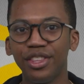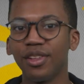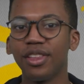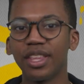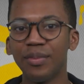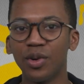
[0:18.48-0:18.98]
The
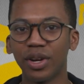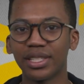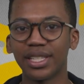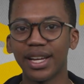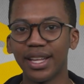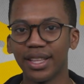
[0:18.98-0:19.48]
only thing more
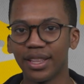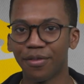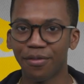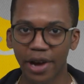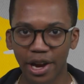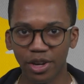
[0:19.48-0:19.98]
exciting than the
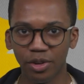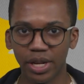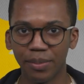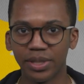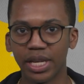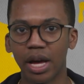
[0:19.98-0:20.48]
fire new
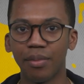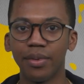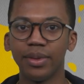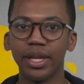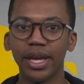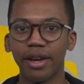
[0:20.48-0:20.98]
Nipsey album
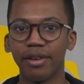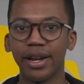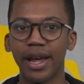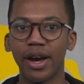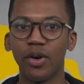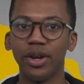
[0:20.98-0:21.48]
in the here and
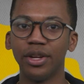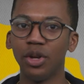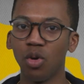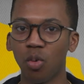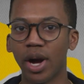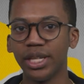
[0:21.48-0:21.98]
now and a
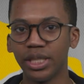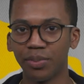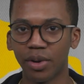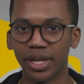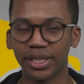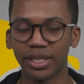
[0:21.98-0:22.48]
new YG
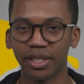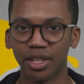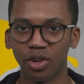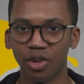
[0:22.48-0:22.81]
project on the